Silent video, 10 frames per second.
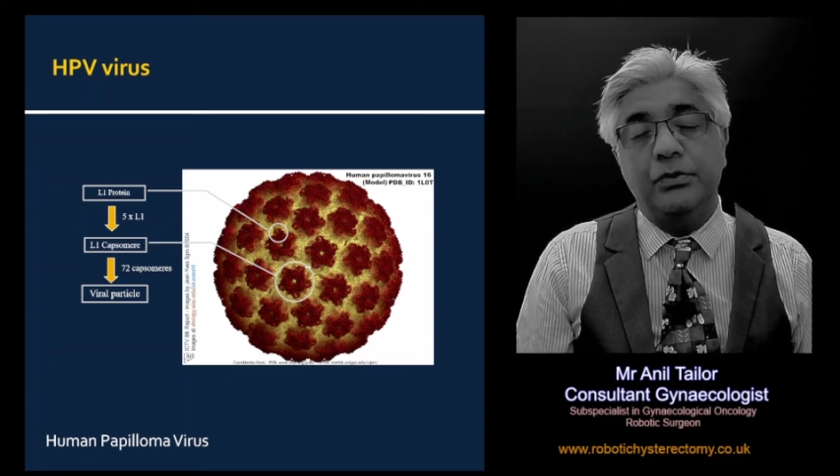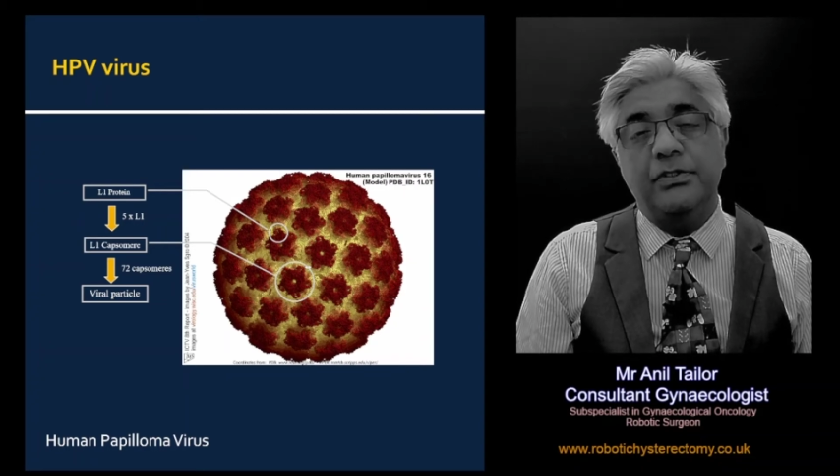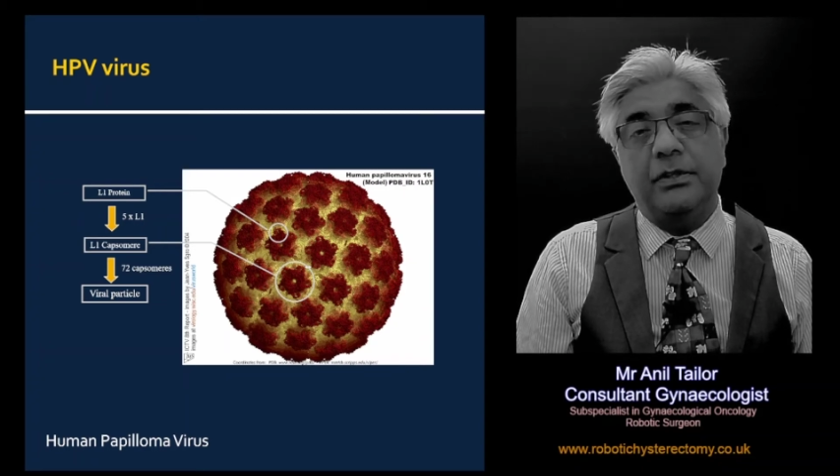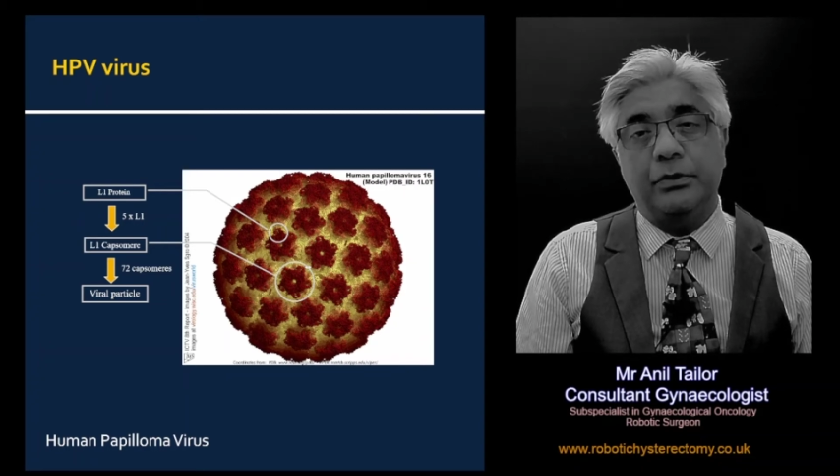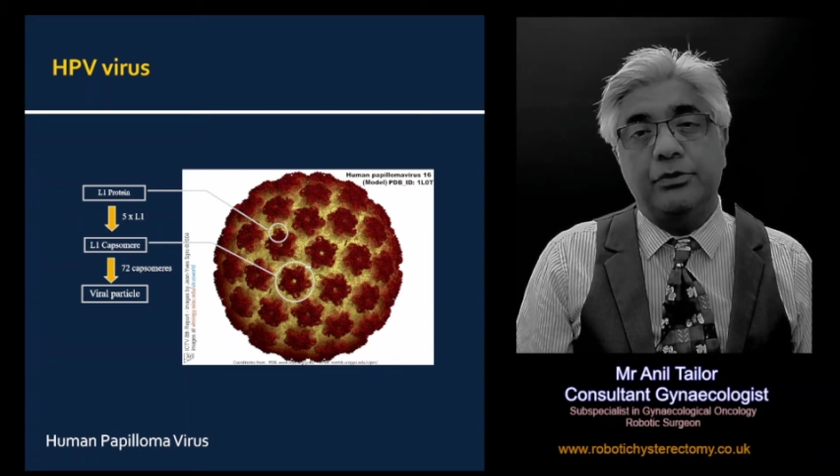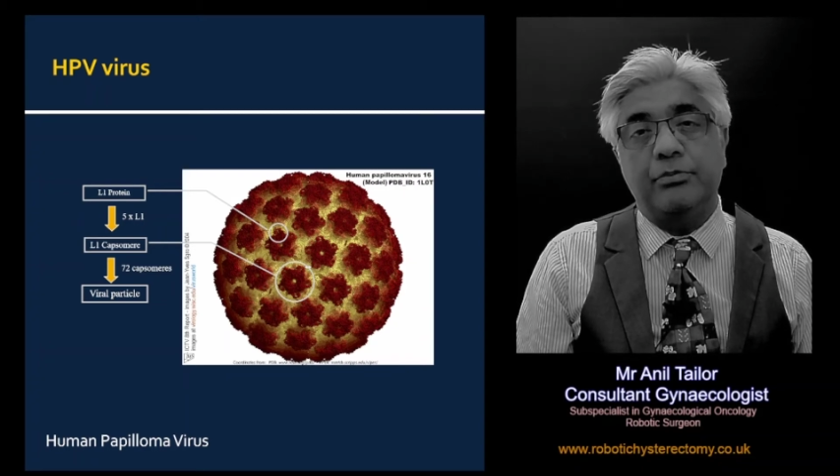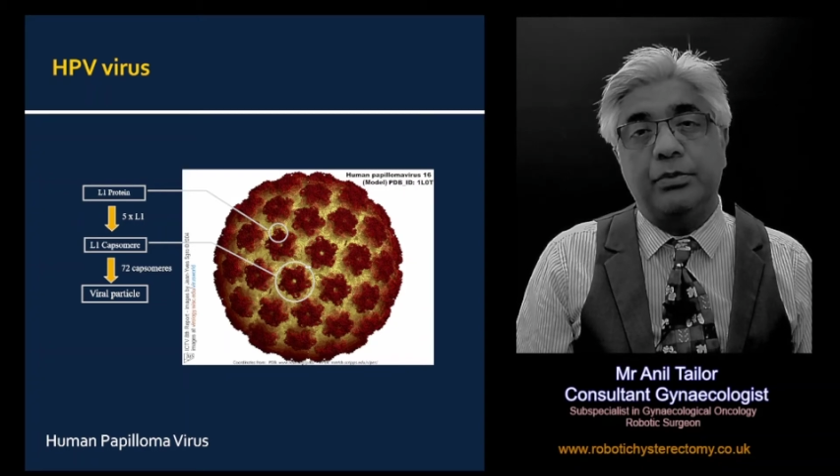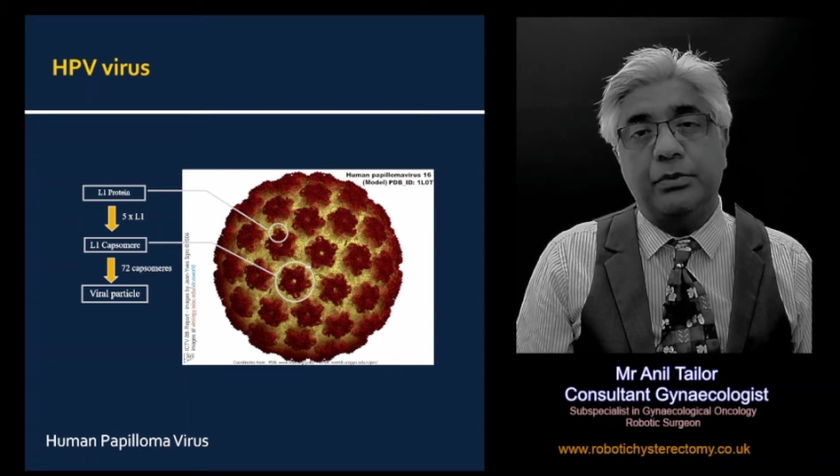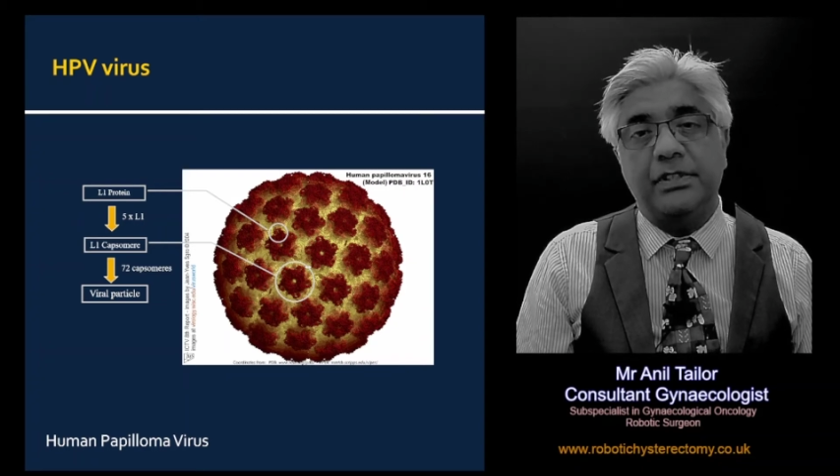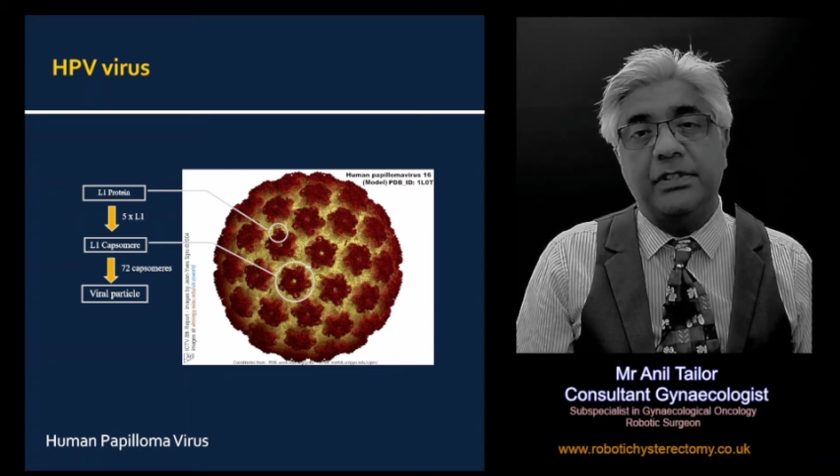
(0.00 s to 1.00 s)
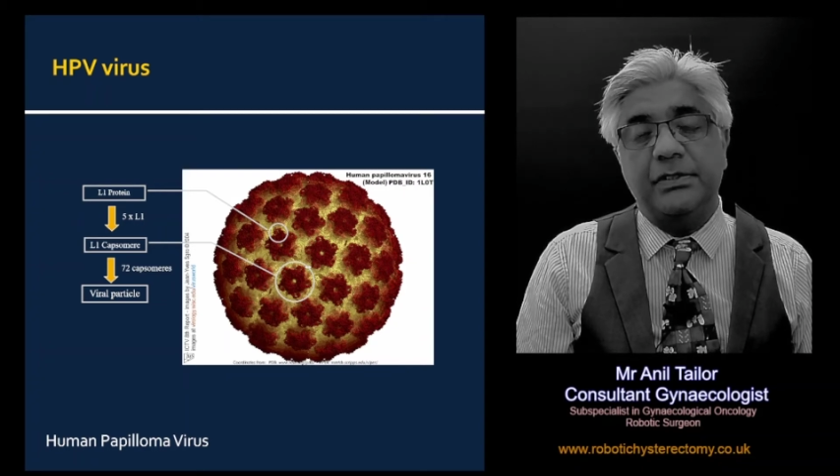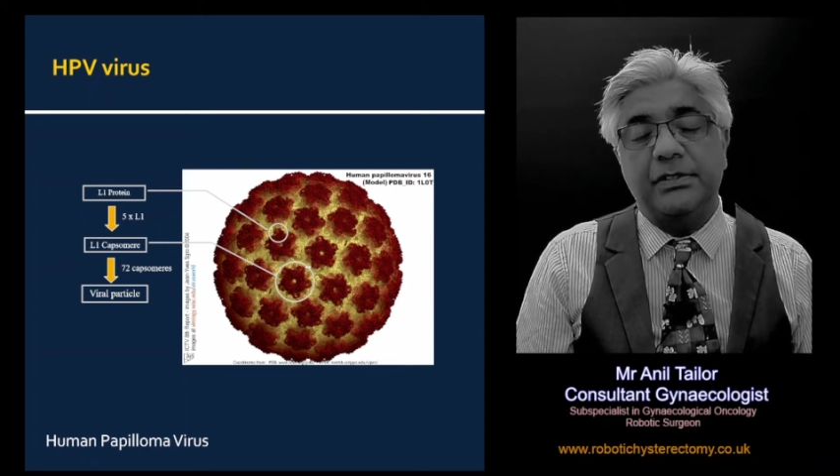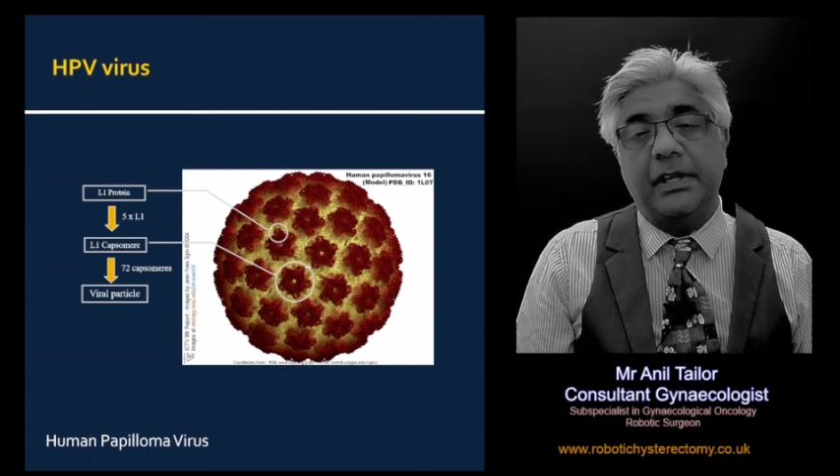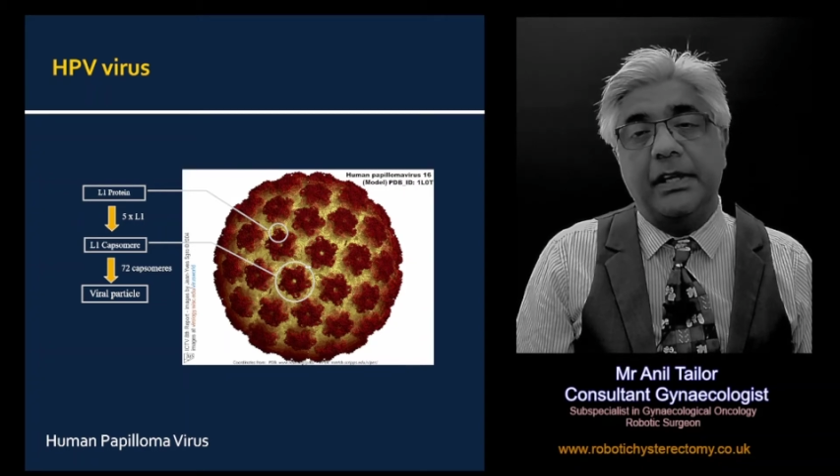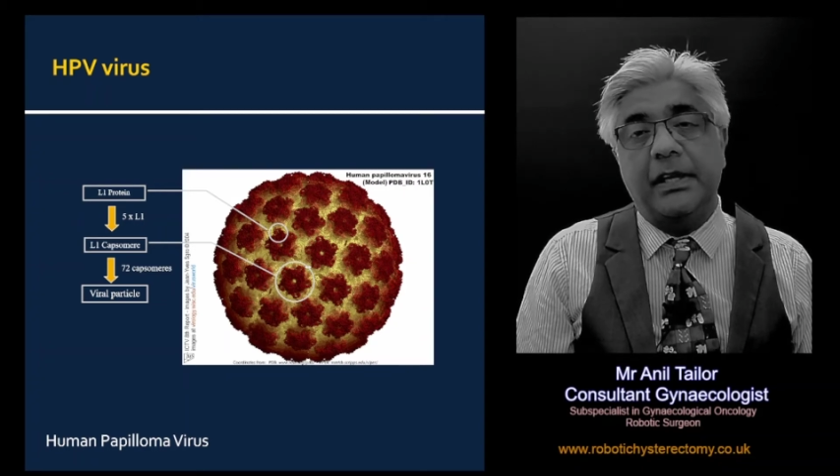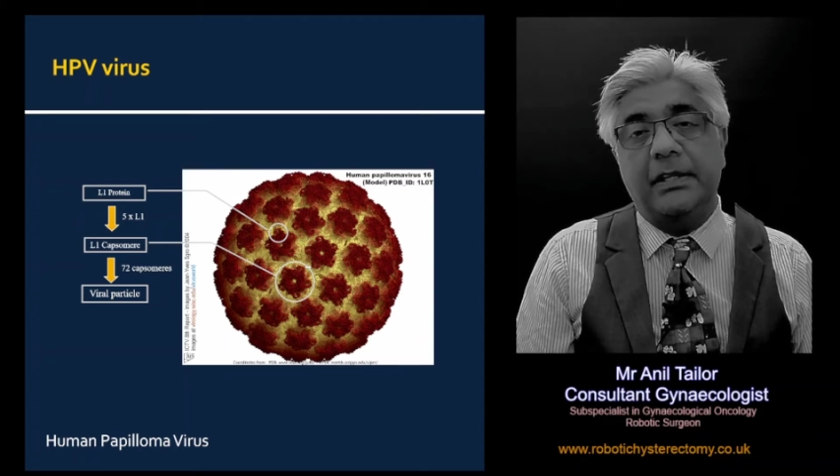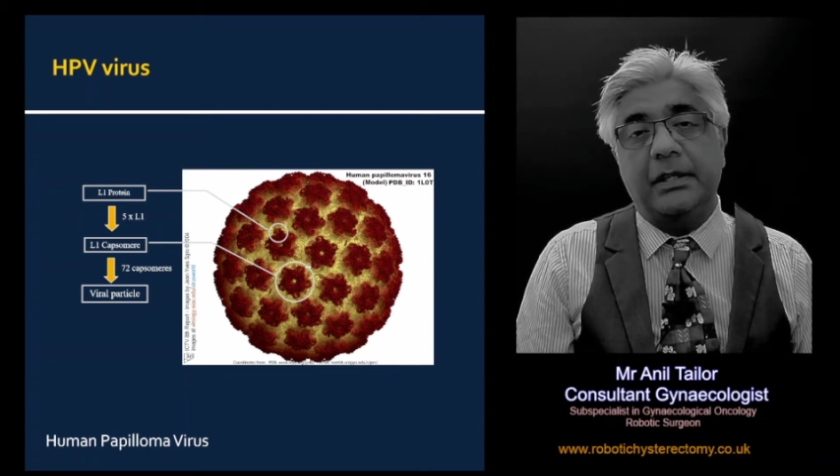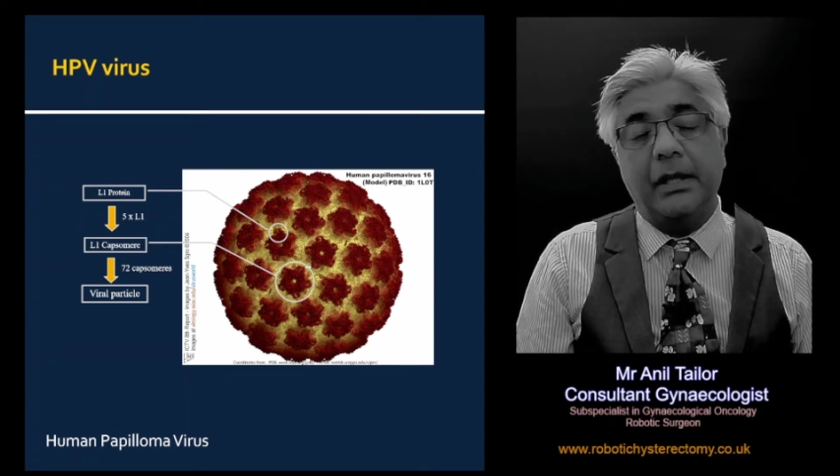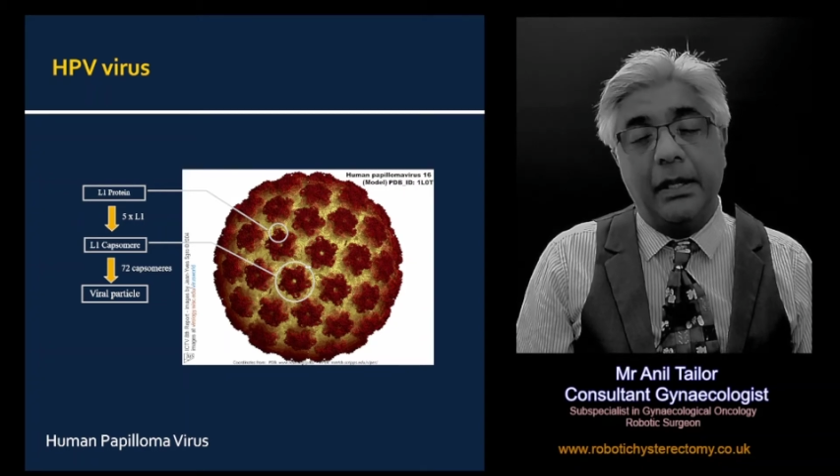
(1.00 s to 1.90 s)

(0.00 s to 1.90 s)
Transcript: using those proteins, it